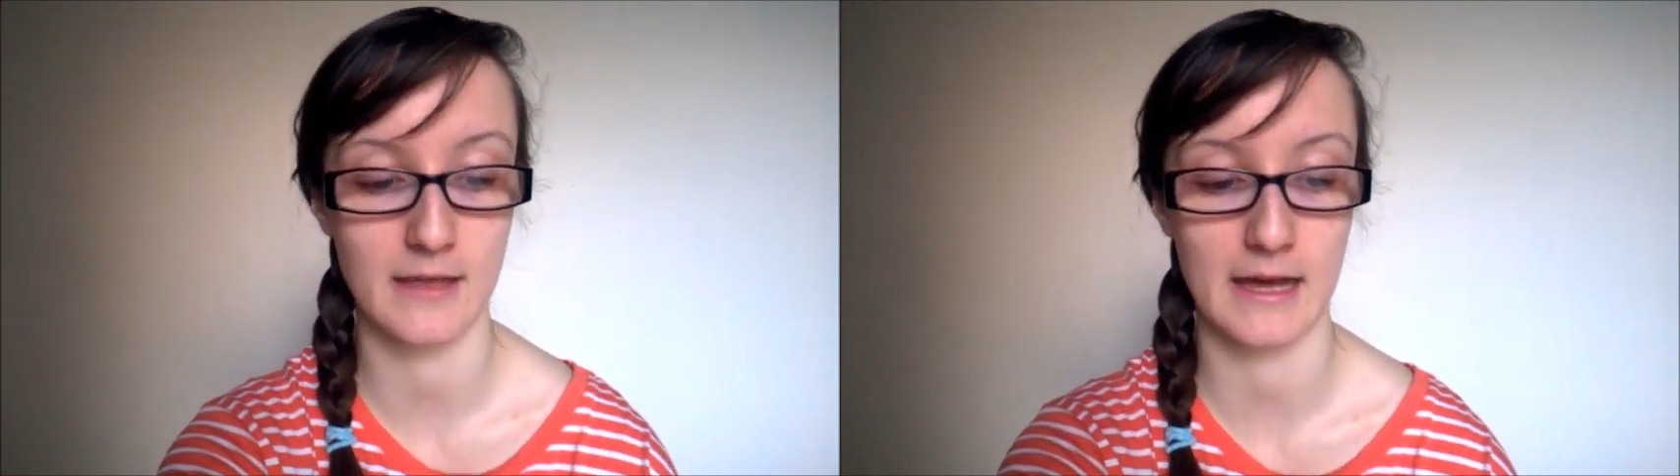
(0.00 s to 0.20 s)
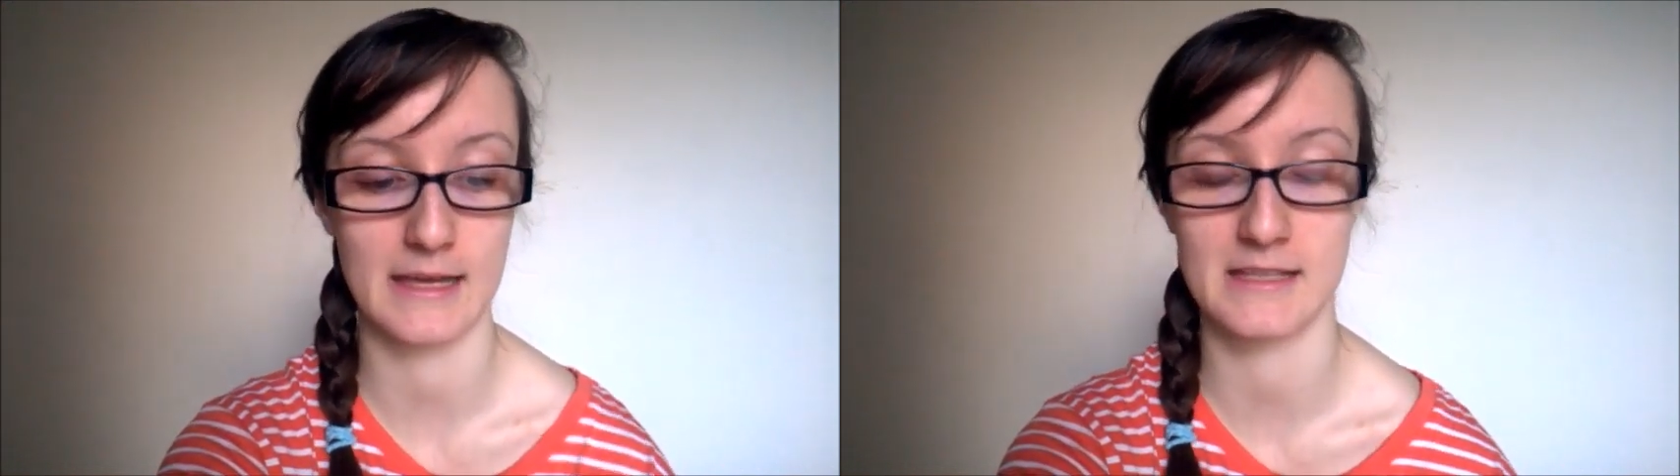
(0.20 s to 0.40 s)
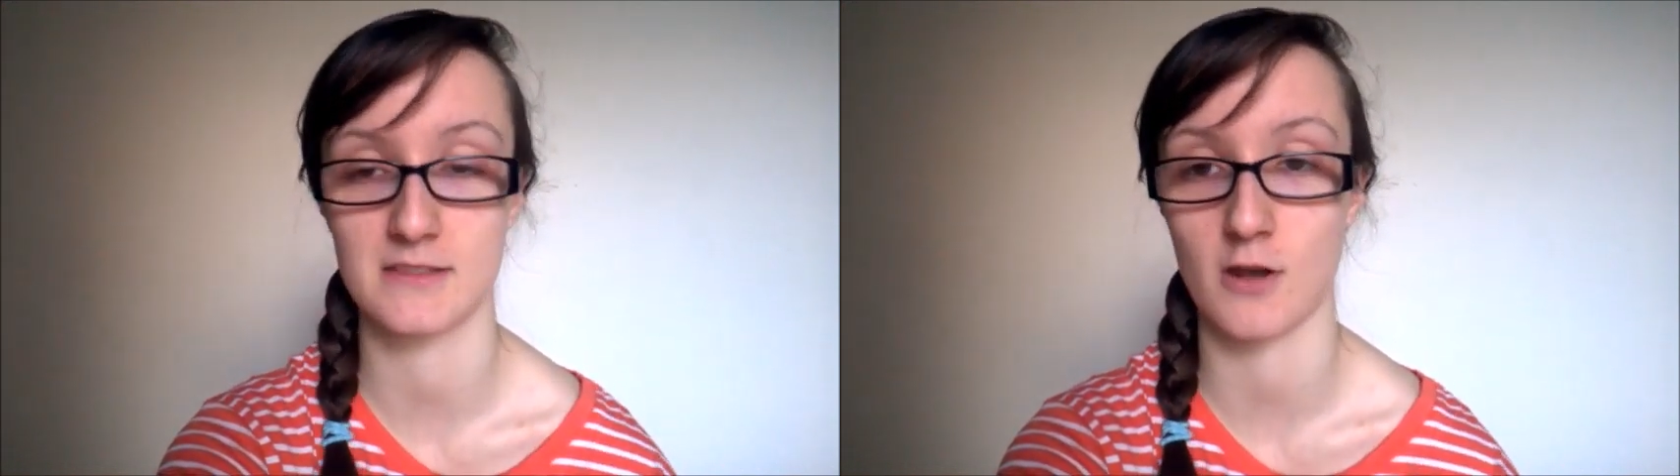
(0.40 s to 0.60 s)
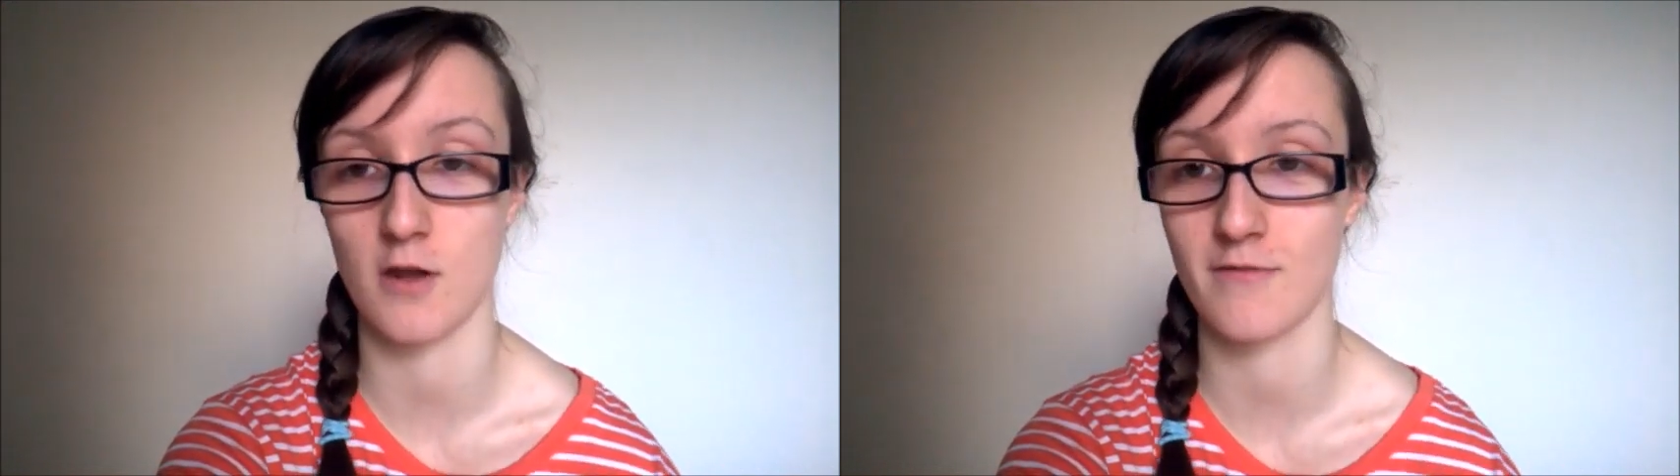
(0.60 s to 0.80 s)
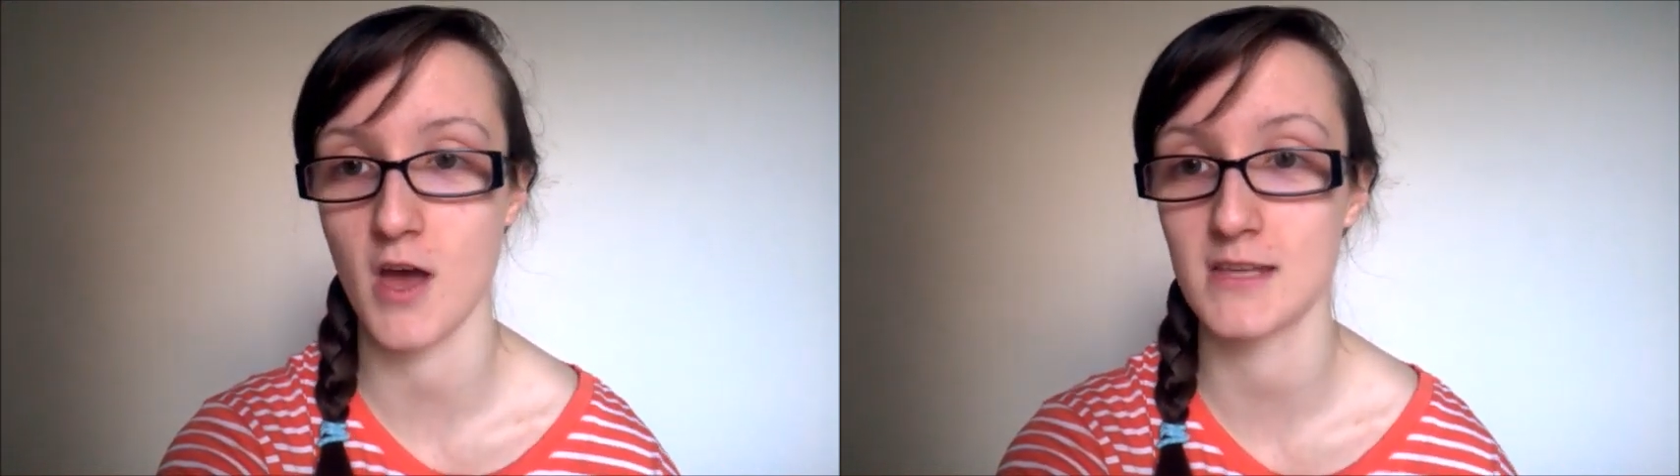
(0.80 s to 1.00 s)
that it's
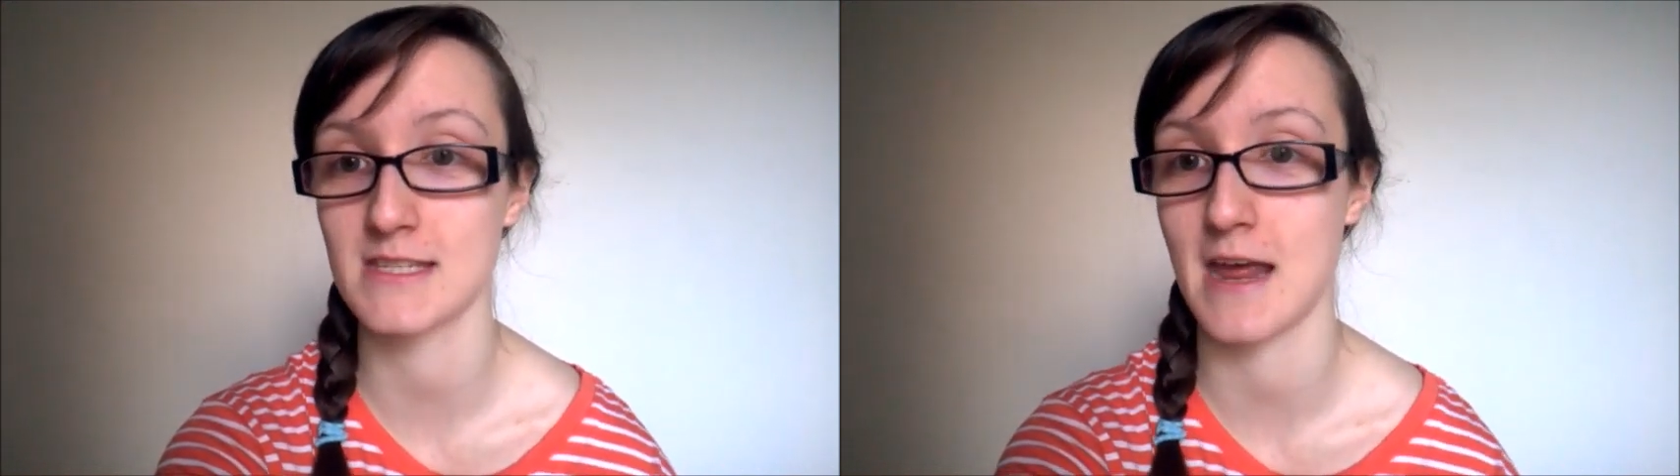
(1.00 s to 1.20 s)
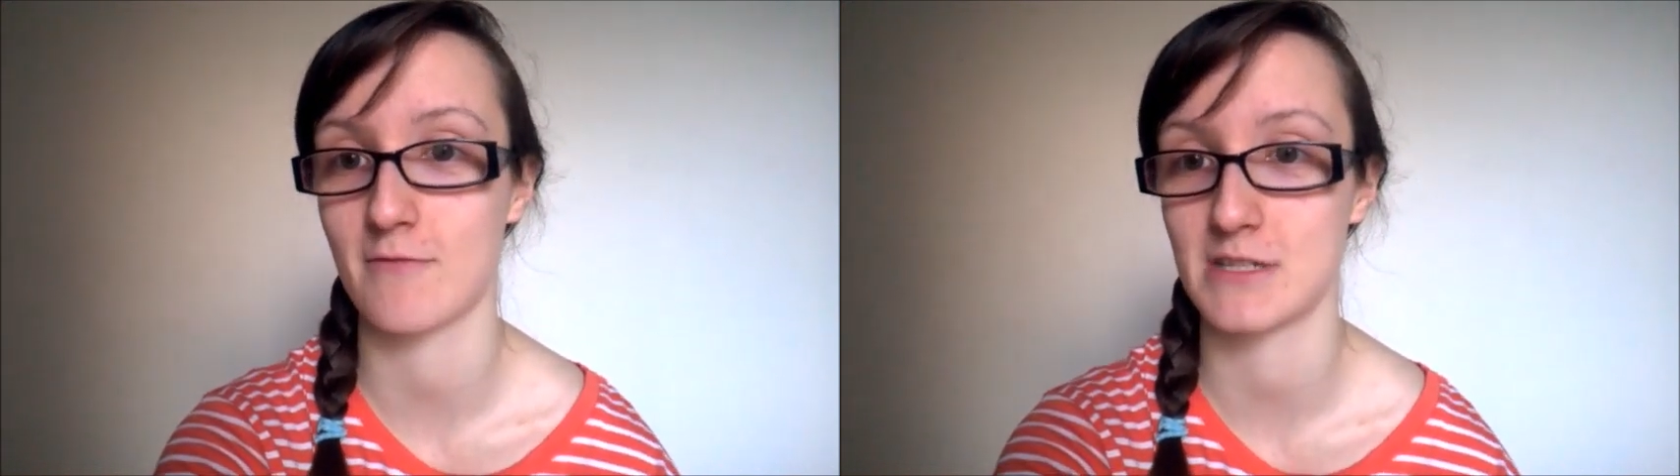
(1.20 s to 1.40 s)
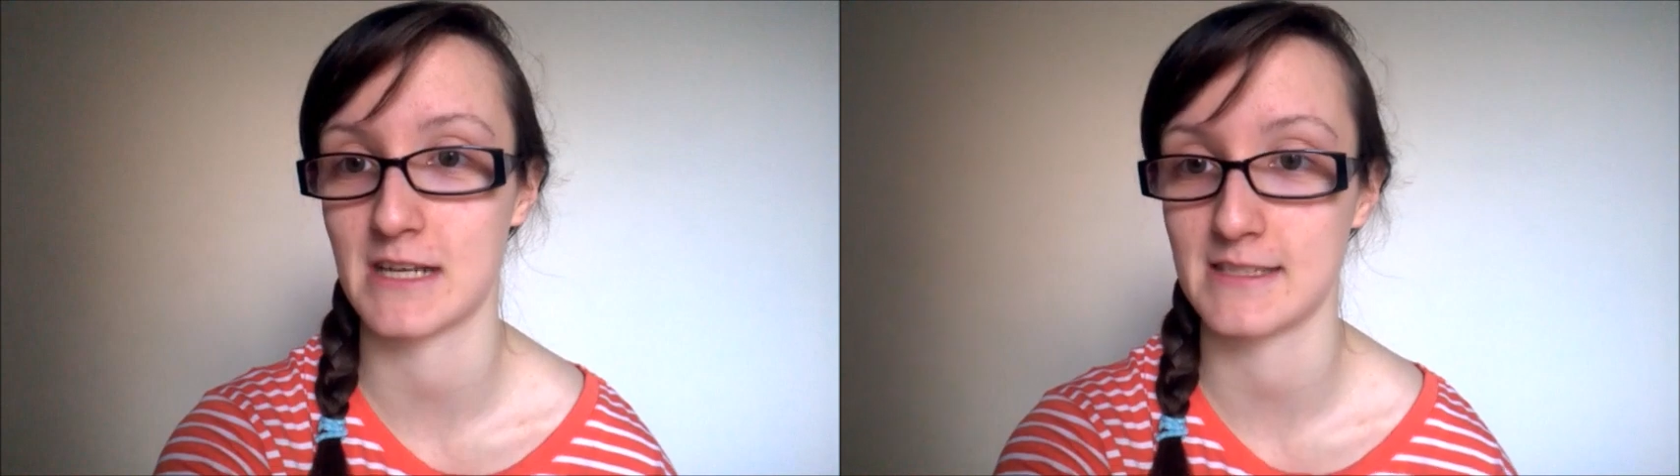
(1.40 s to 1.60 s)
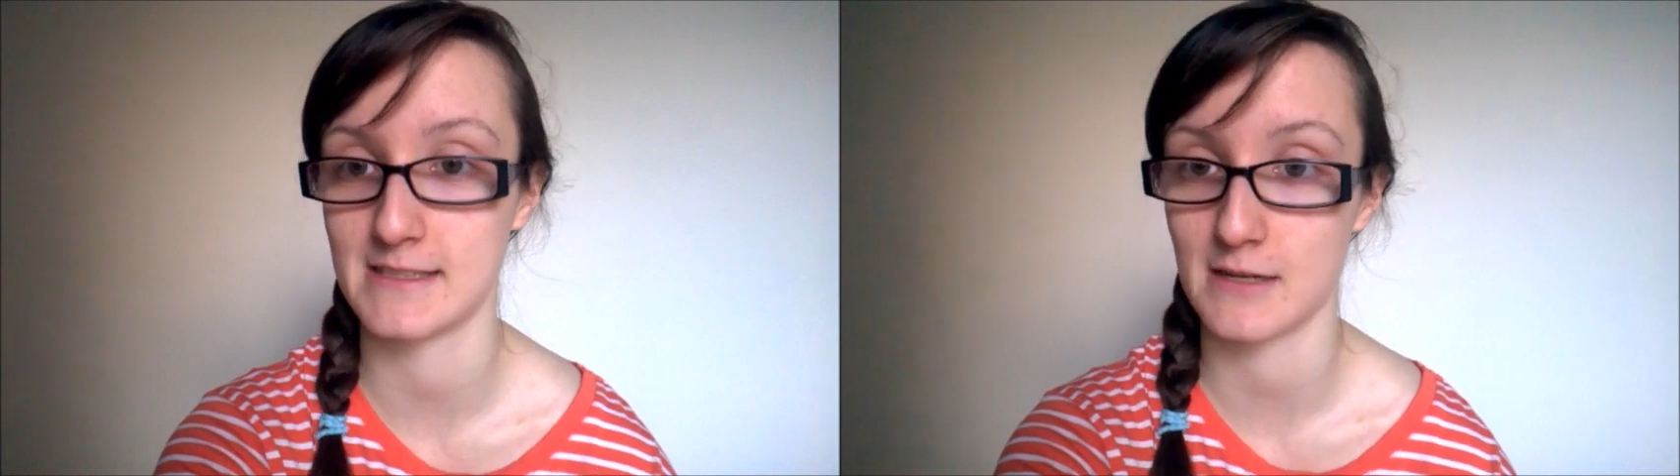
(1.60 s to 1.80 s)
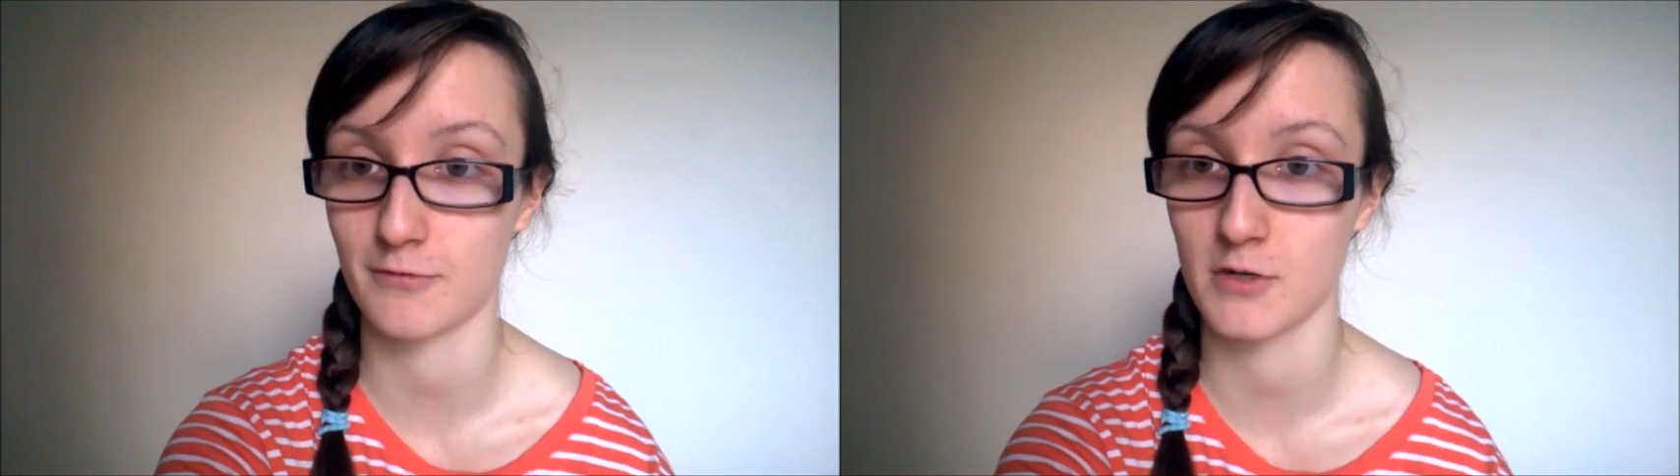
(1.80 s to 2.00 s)
diverse and every day is
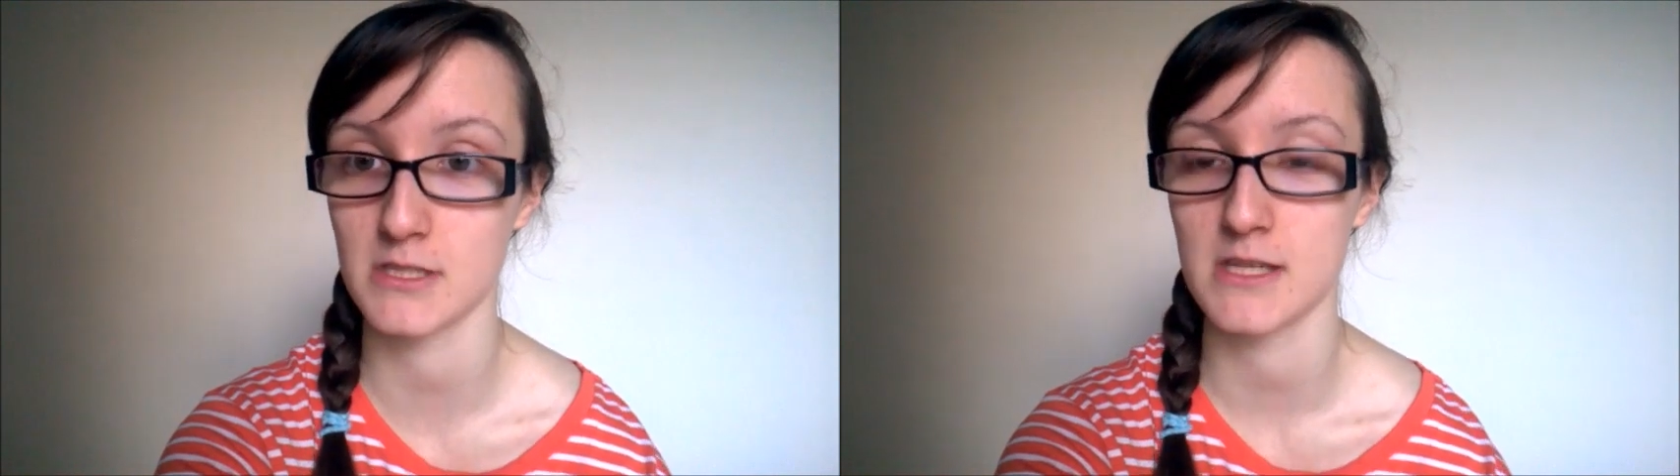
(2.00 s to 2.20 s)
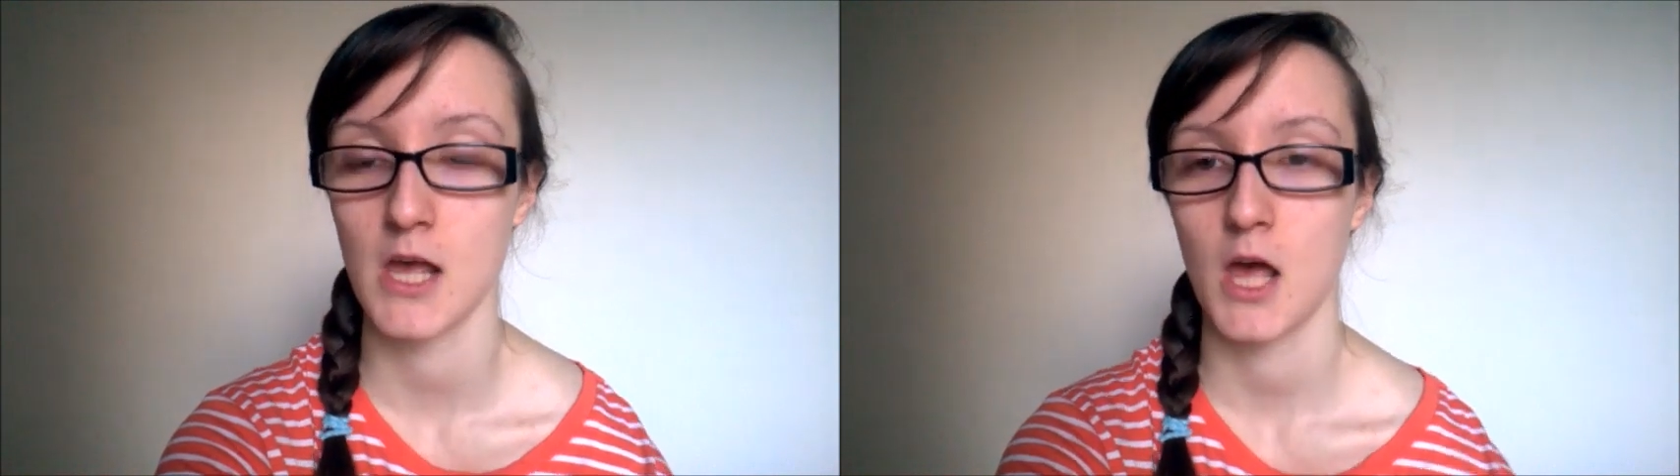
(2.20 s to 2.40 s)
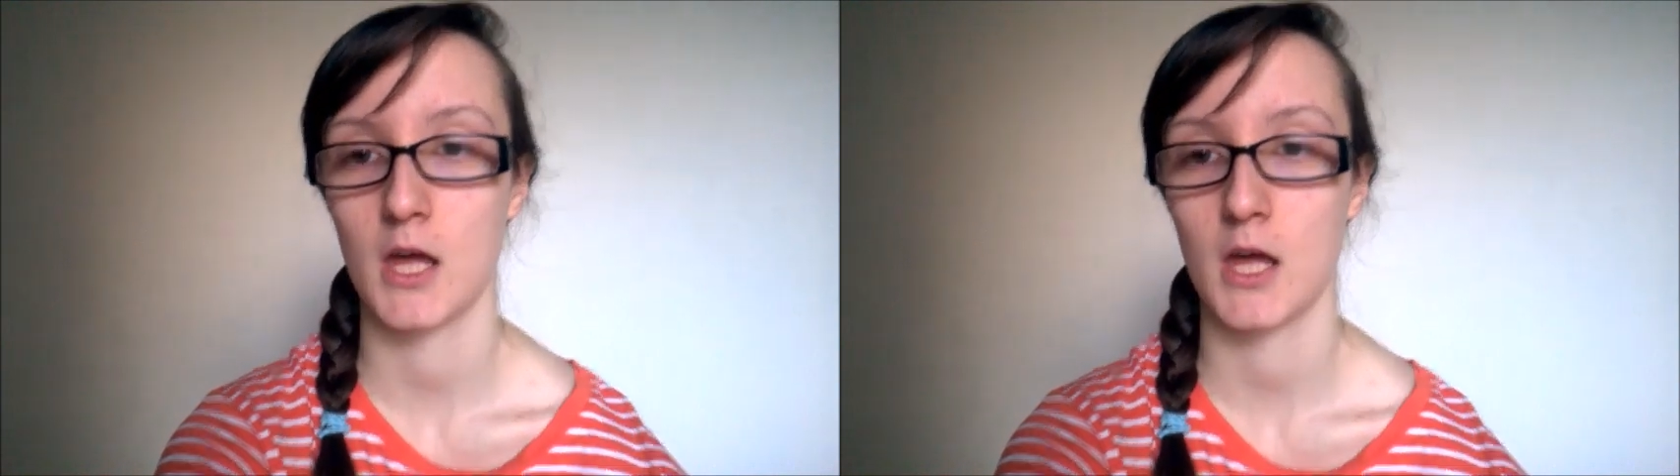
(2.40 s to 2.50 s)
different.